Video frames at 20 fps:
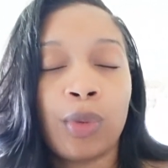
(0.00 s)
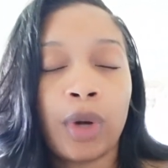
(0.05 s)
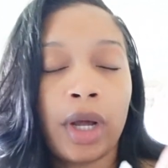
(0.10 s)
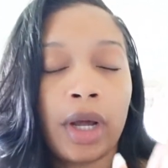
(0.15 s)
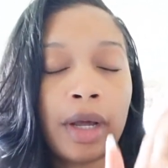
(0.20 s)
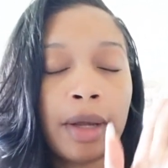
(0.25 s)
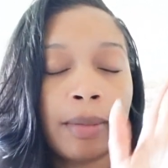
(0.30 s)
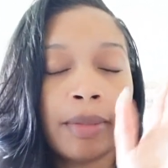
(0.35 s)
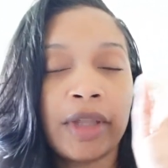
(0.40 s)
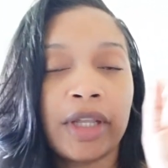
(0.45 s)

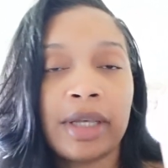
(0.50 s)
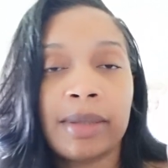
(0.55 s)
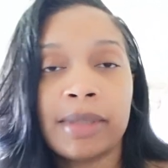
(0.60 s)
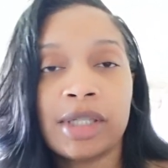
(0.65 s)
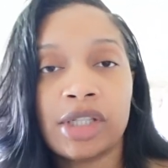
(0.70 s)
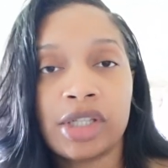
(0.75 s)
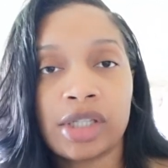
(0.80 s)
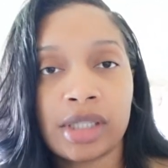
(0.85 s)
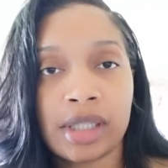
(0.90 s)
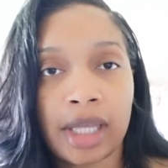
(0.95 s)
um, the
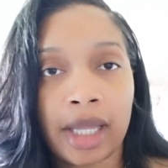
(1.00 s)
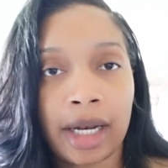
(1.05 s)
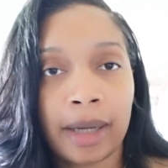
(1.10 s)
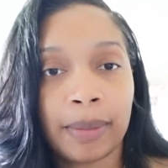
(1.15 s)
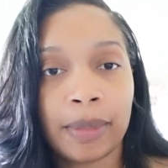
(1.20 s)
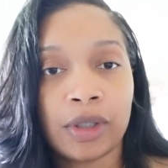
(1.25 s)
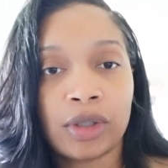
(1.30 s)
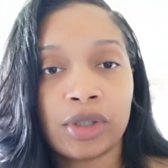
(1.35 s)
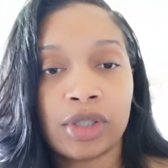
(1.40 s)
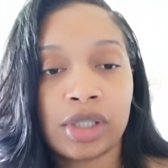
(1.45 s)
images that I
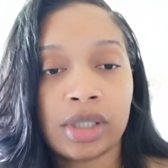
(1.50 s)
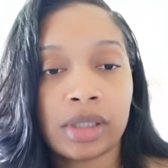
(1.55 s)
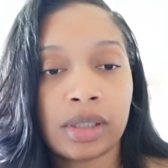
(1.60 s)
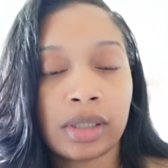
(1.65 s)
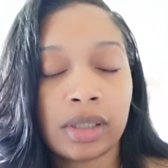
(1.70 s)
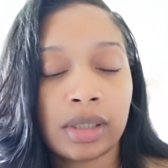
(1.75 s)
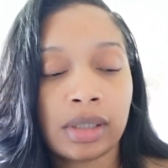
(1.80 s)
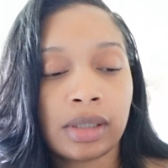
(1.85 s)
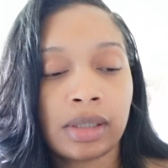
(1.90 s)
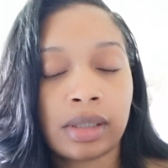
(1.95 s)

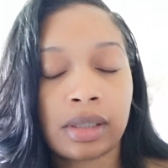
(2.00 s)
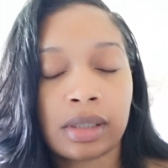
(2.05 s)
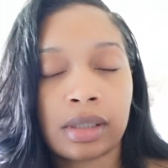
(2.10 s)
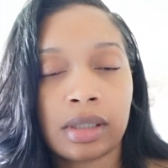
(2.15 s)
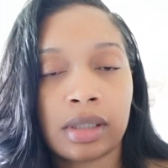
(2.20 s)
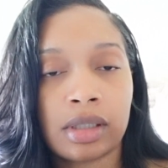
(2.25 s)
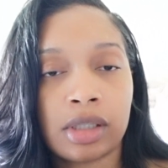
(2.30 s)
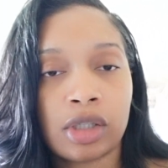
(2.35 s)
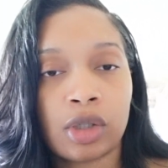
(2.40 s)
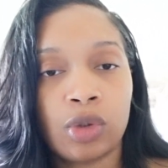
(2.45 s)
purchased
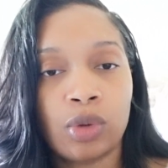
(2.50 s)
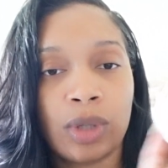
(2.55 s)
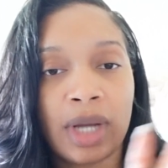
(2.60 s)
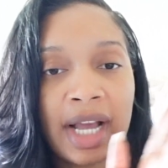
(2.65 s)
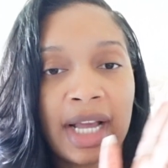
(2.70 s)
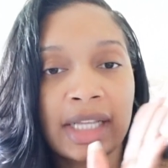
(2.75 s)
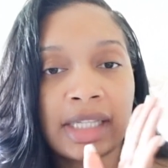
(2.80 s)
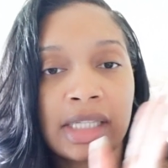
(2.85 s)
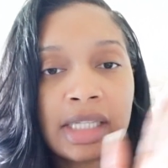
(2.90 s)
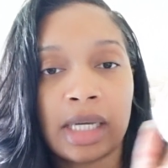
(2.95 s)
so you
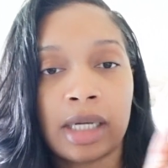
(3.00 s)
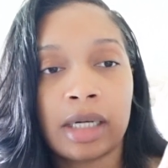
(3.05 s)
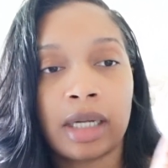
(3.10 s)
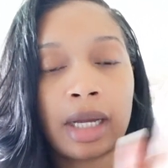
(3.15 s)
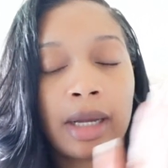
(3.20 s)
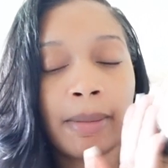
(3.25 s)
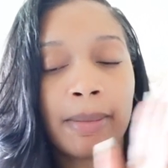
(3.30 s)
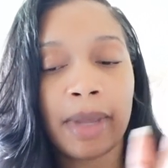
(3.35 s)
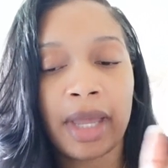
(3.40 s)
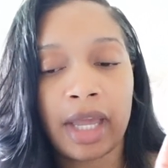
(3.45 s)
guys can
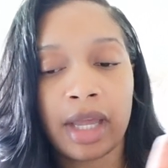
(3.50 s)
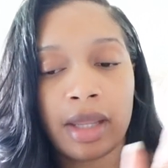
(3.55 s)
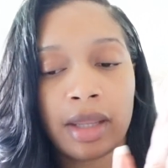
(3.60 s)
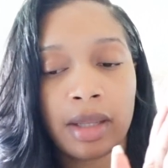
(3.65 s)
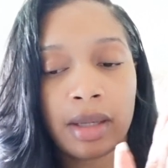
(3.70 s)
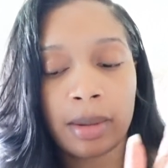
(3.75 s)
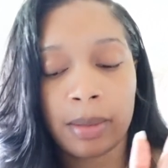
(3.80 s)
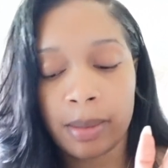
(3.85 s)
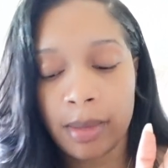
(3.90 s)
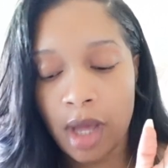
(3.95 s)
compare
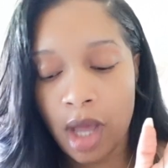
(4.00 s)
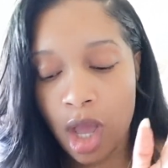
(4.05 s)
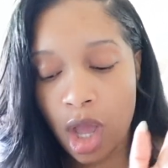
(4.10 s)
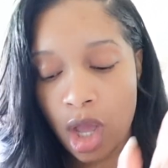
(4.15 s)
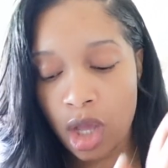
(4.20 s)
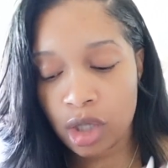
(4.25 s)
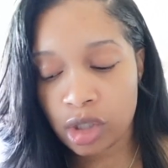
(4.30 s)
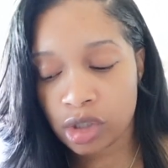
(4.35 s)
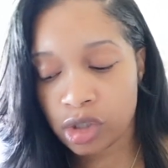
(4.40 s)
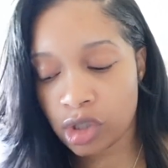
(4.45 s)
them
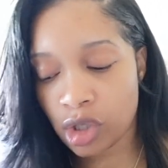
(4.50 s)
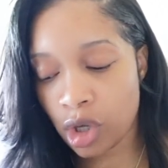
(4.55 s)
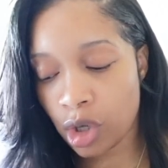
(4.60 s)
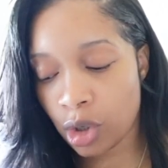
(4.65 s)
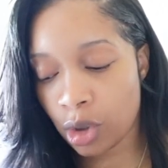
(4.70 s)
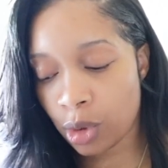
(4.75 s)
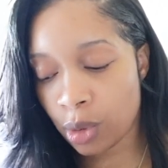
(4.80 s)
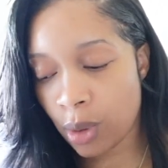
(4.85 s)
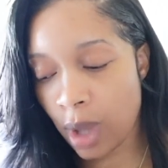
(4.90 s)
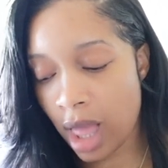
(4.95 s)
so
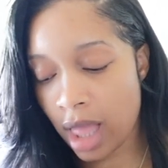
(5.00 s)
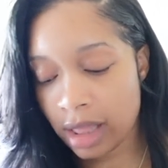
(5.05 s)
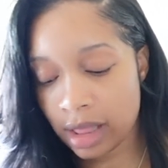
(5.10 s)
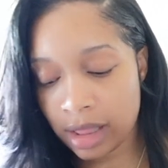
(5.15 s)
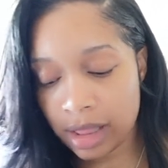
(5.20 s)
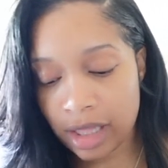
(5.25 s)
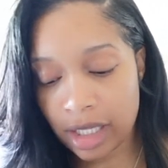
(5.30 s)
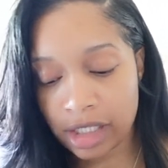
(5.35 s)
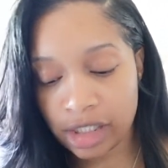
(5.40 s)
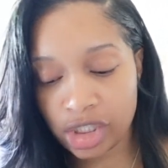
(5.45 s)

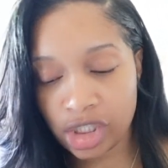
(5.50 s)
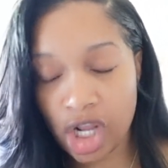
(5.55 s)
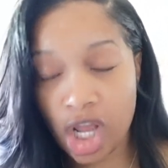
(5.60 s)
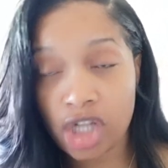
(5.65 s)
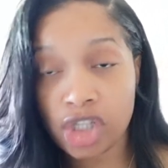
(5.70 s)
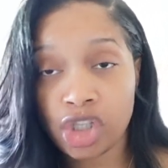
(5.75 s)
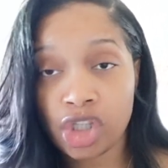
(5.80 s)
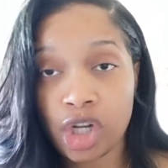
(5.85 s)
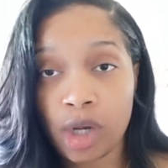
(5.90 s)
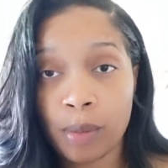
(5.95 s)
let's
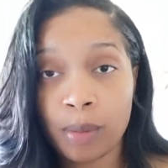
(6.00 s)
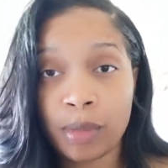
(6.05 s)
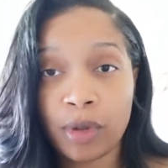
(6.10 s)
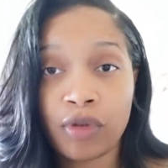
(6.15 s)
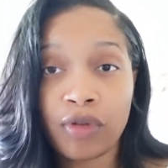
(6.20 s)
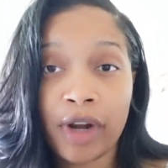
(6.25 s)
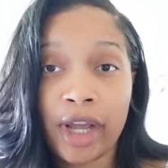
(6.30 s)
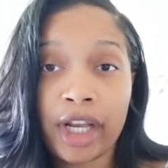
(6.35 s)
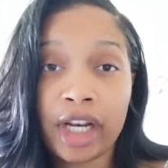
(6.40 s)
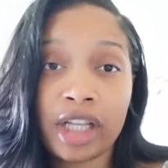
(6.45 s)
jump
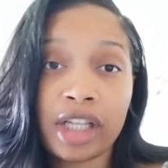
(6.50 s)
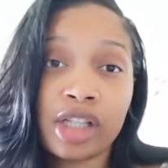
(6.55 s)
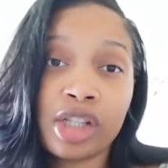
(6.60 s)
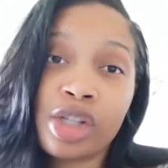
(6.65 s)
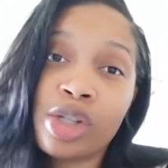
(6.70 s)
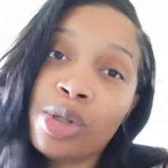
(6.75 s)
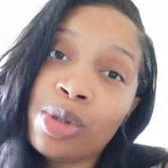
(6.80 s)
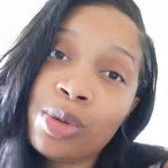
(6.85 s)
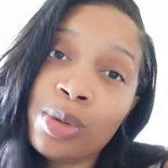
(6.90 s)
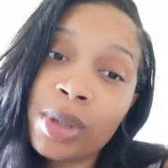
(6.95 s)
right
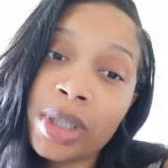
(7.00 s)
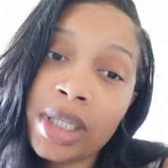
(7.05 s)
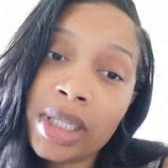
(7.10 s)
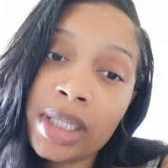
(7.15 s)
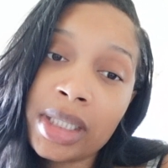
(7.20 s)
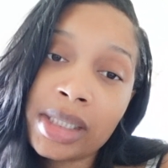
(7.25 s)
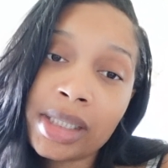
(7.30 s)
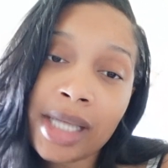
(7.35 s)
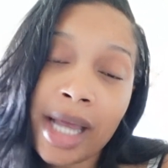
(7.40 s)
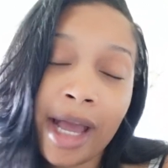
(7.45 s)
into
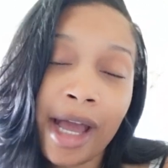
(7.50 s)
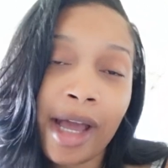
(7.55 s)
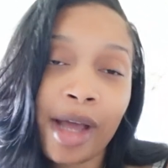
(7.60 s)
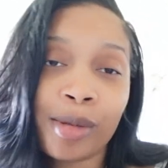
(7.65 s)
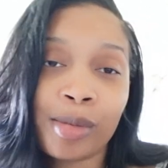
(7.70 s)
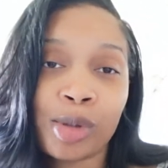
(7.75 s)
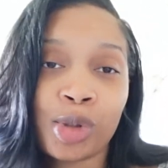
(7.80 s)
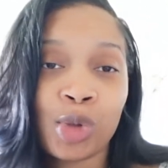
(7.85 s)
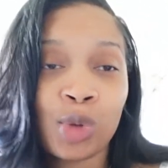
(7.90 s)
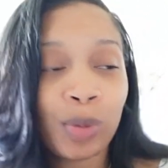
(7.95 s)
it
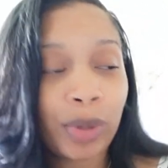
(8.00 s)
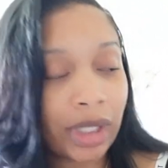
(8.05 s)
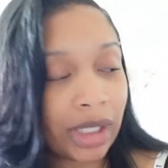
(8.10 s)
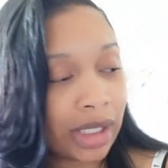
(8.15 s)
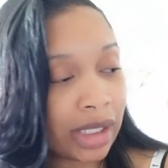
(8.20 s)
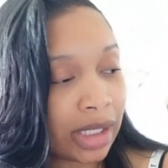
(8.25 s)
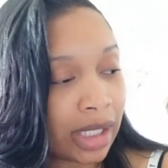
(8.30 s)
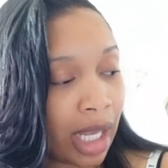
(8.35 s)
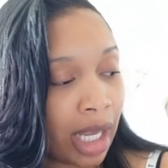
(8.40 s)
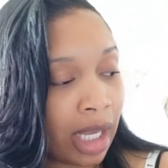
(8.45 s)
I'm super
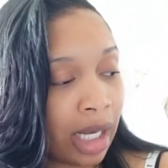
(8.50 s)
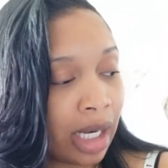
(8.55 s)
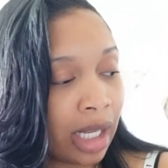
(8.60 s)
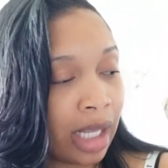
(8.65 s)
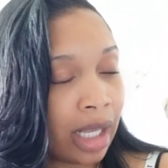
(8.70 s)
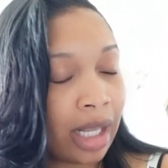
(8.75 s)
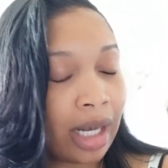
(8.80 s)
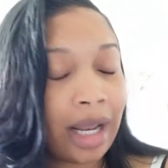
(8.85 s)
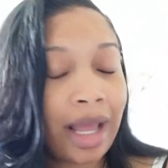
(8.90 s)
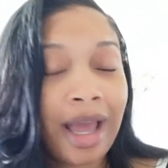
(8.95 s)

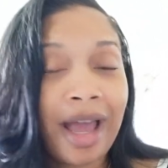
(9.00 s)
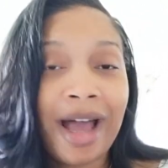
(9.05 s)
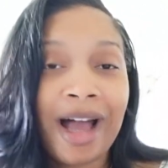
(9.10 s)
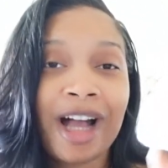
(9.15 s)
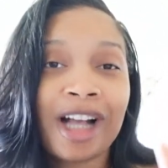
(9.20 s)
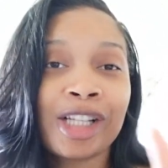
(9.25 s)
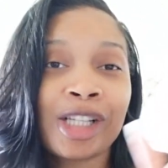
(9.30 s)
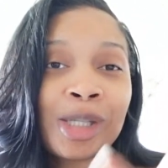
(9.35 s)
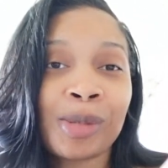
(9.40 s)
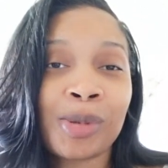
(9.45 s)
excited
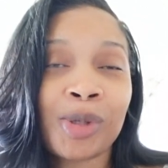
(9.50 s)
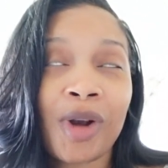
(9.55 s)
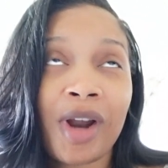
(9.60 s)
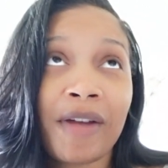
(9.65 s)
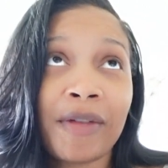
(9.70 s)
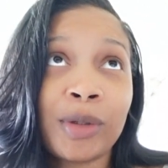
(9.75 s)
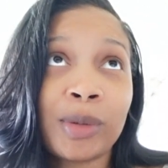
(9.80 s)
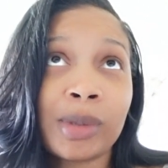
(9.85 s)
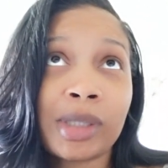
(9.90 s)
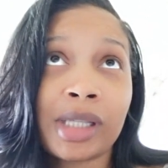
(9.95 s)
a
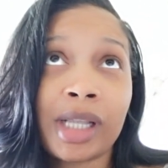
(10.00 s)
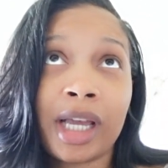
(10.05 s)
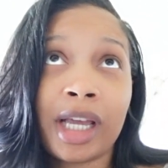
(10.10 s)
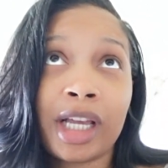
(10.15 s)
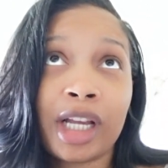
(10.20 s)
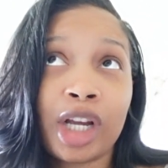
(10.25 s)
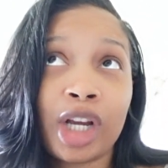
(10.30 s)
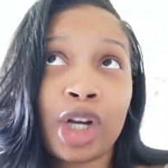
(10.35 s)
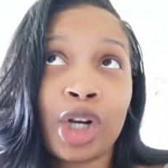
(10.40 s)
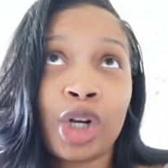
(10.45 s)
subscriber was
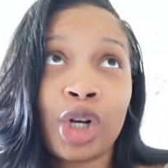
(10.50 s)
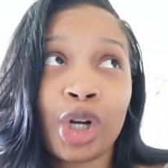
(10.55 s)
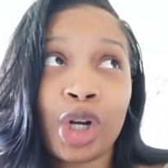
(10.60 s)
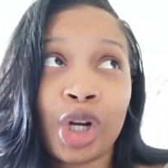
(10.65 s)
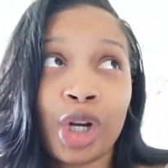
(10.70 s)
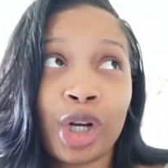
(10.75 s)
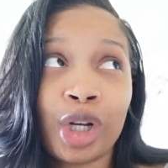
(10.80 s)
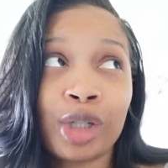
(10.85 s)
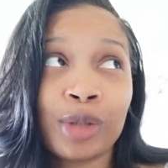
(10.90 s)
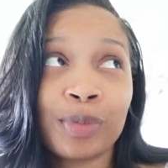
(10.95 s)
like
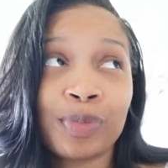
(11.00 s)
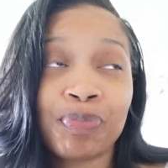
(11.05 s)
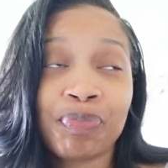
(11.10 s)
girl